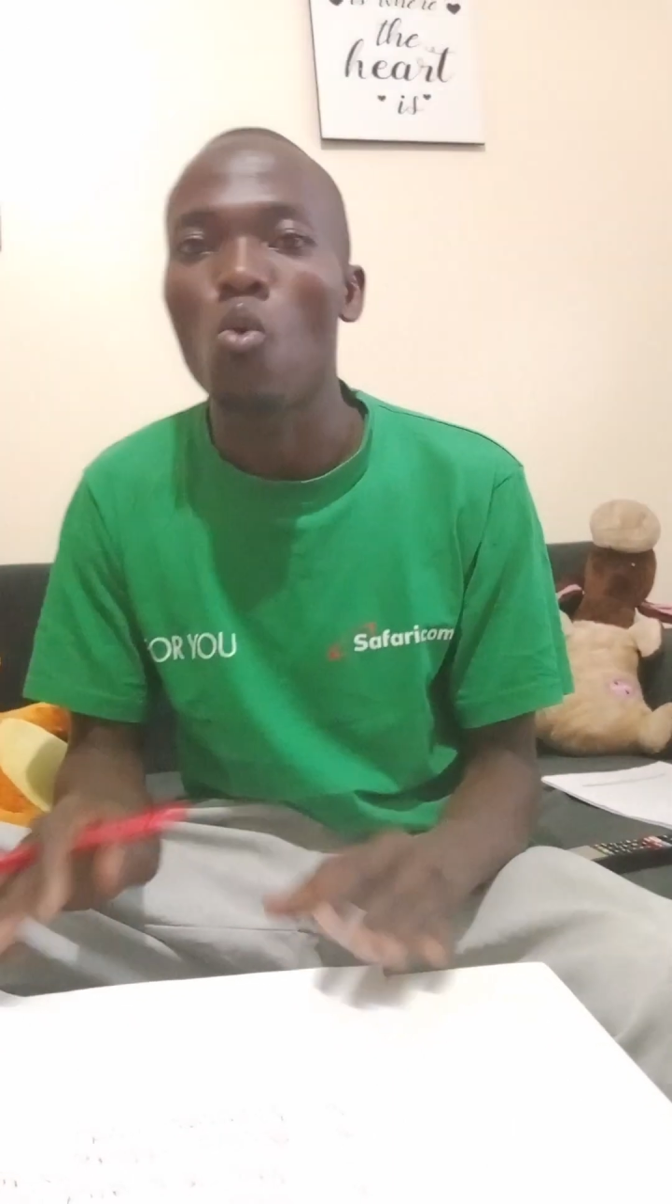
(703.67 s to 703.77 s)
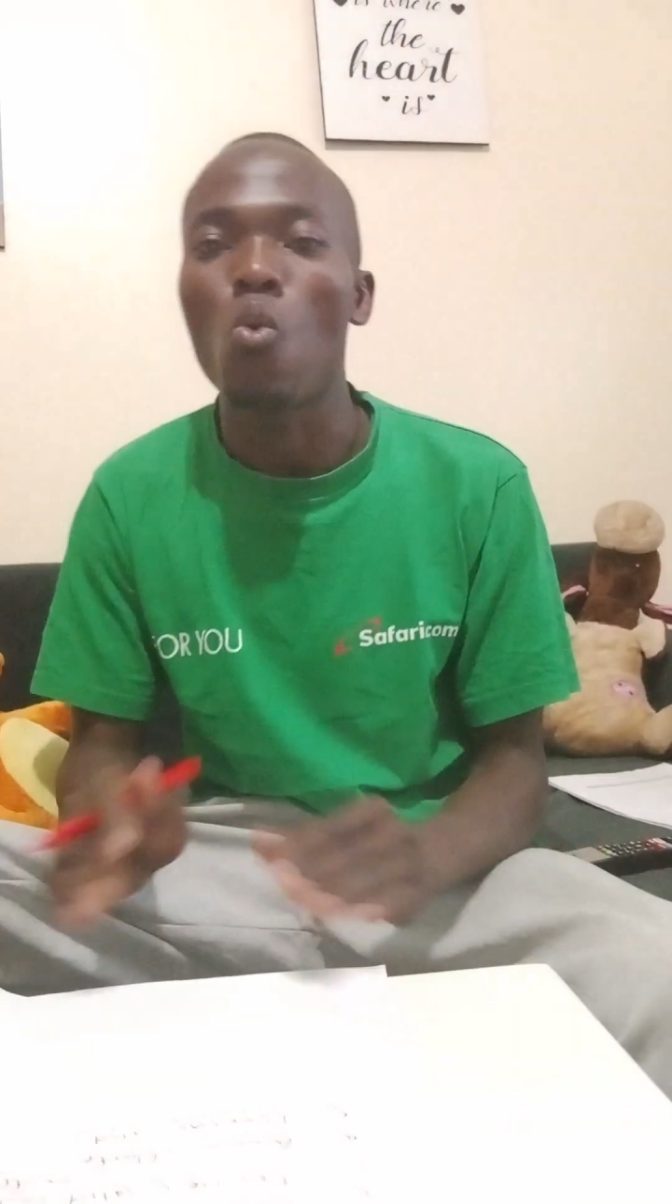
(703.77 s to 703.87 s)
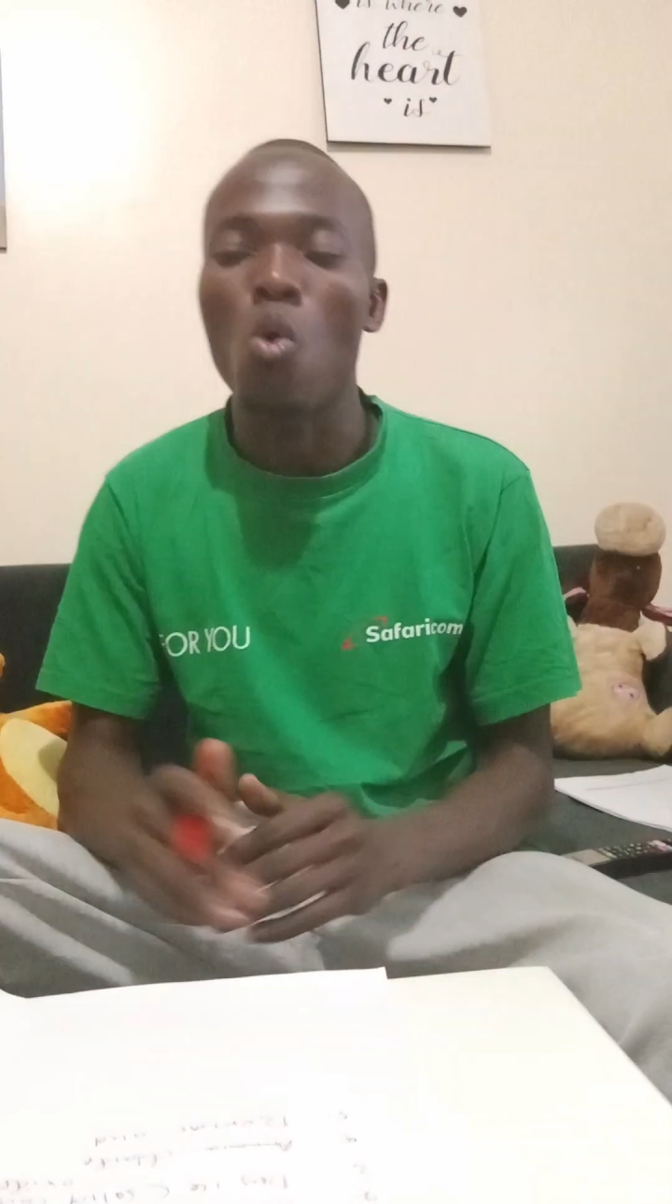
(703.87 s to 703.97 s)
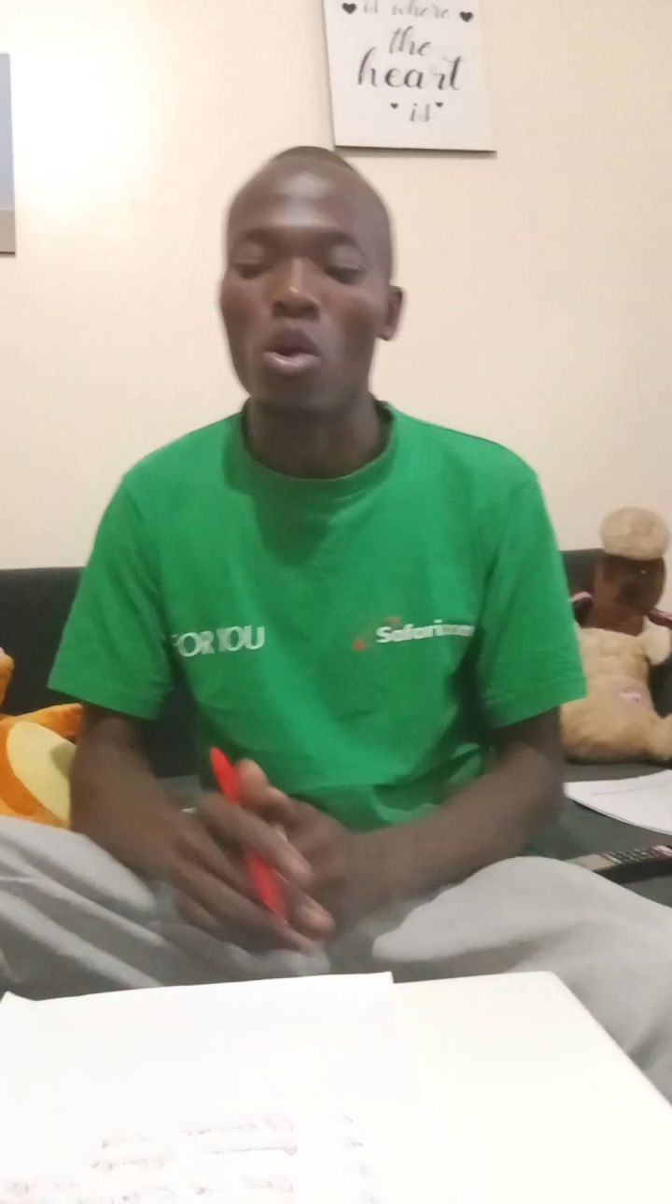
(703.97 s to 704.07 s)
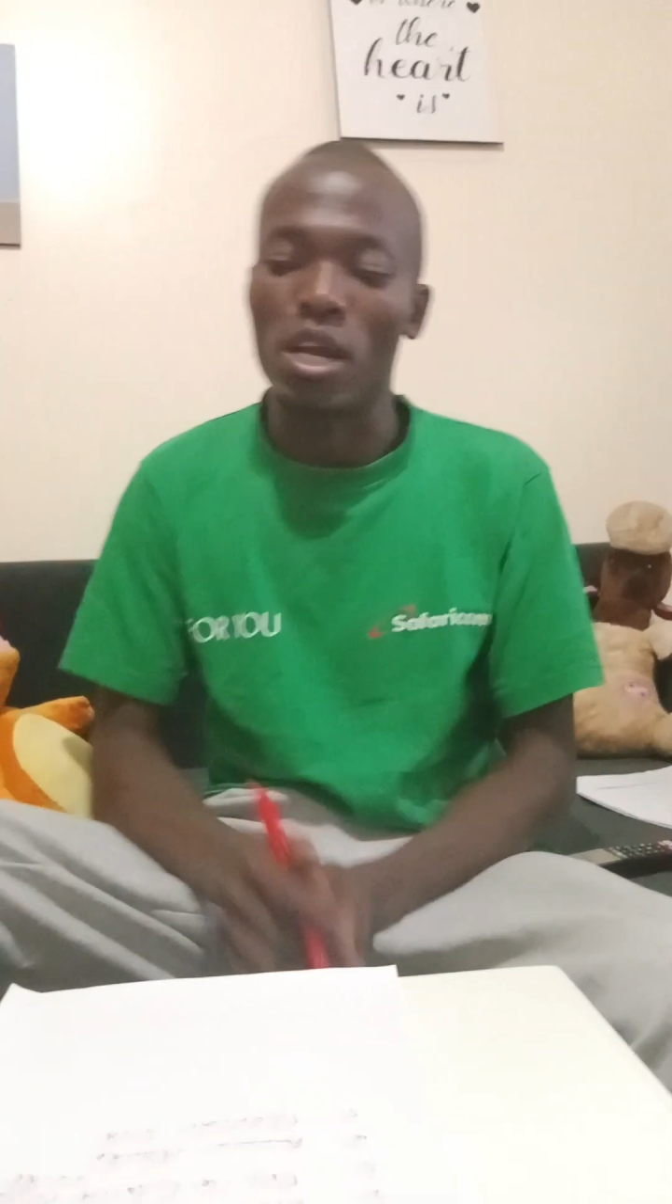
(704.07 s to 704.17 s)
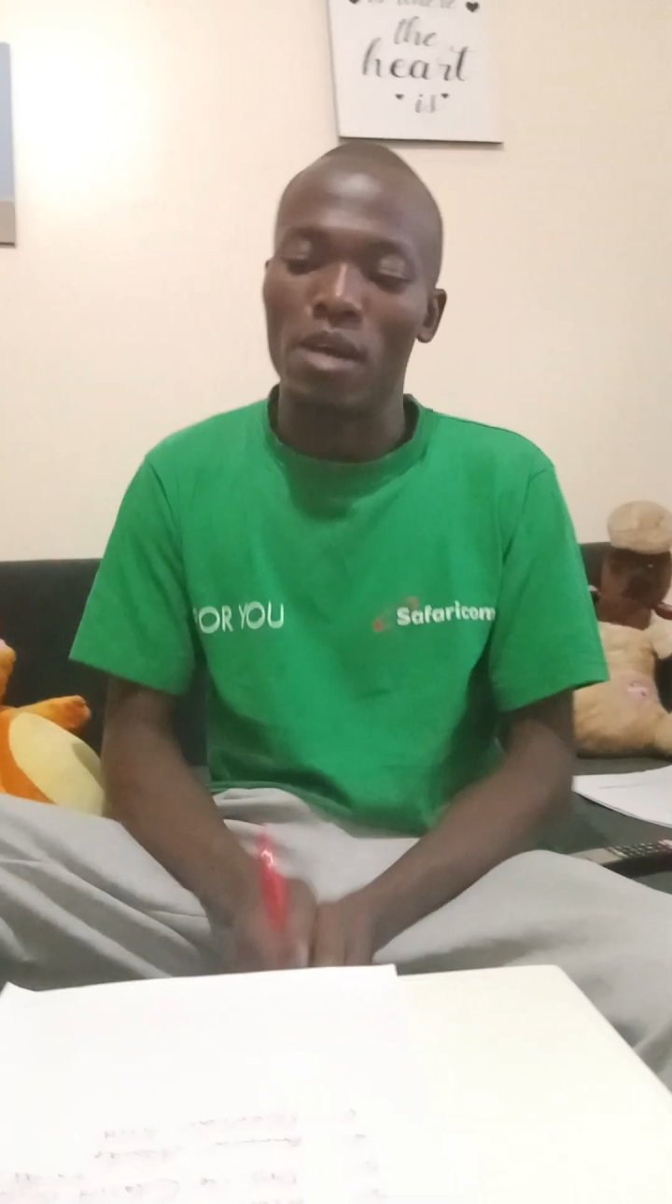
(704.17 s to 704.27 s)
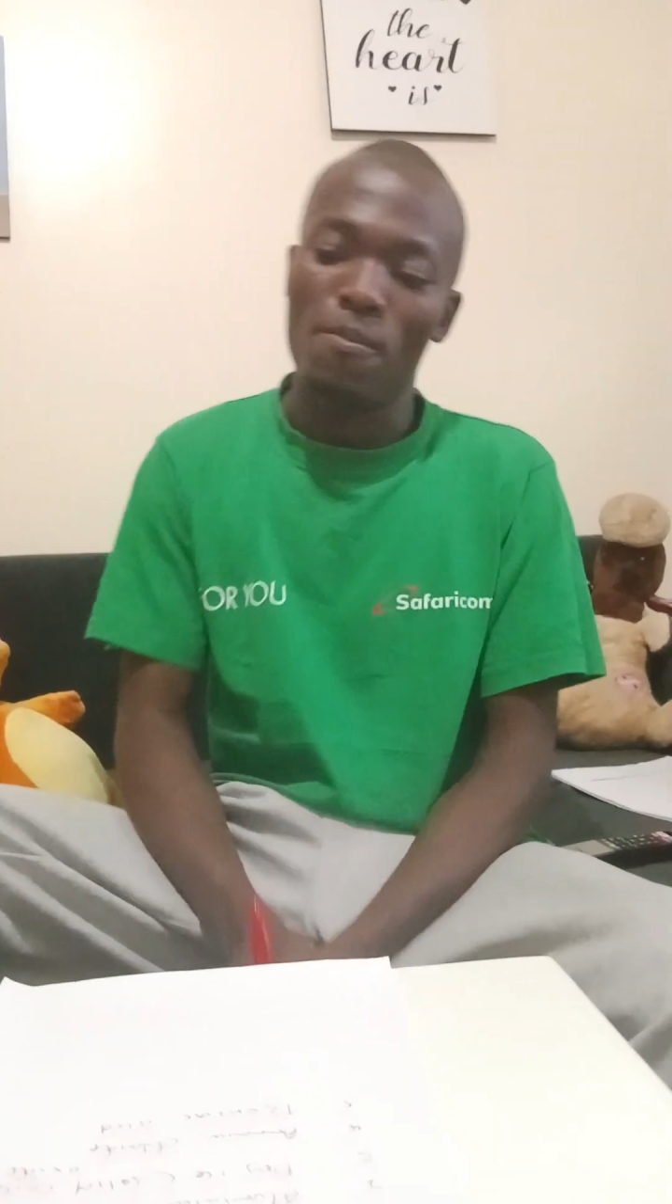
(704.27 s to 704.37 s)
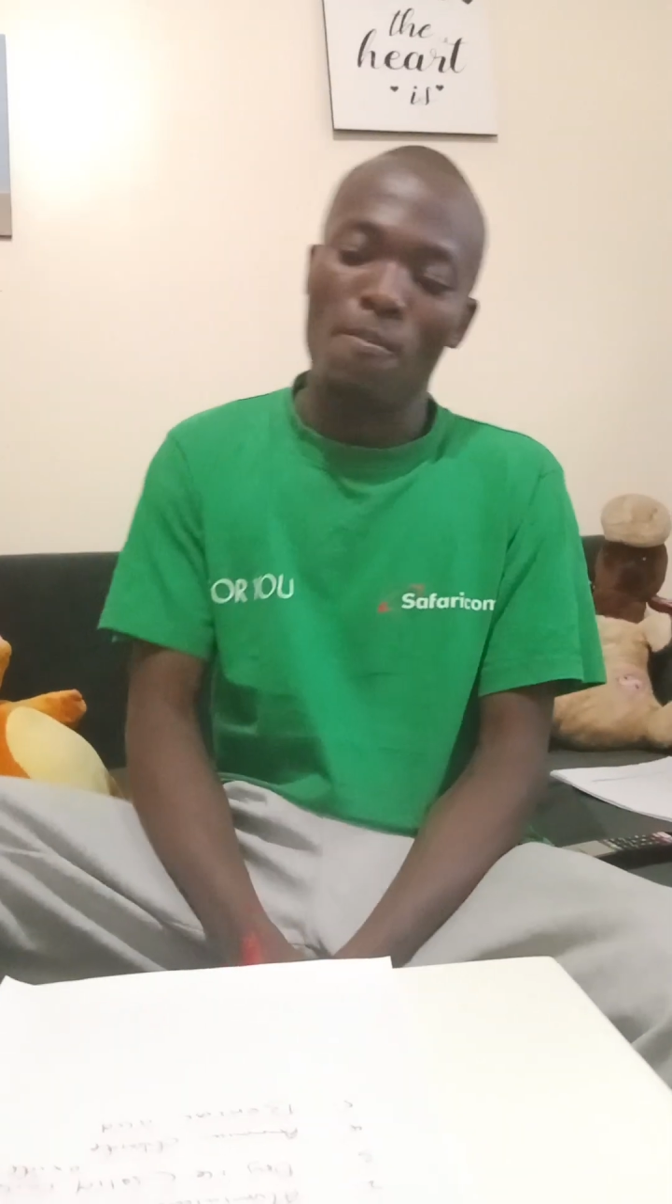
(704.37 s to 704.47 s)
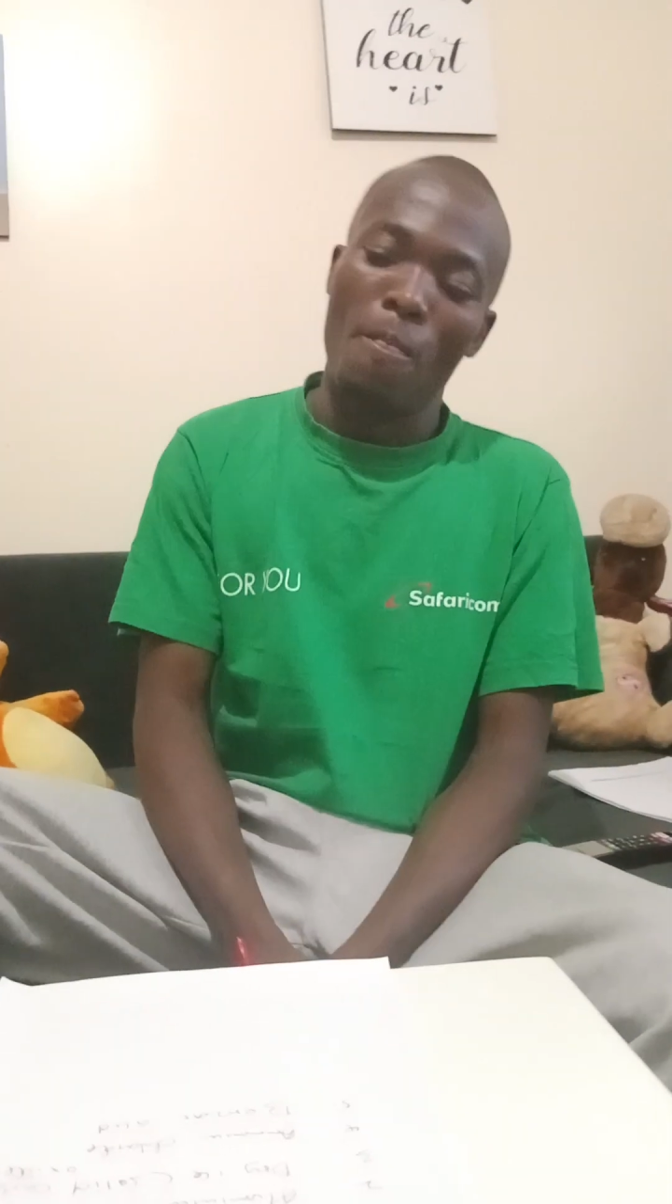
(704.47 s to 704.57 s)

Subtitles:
water.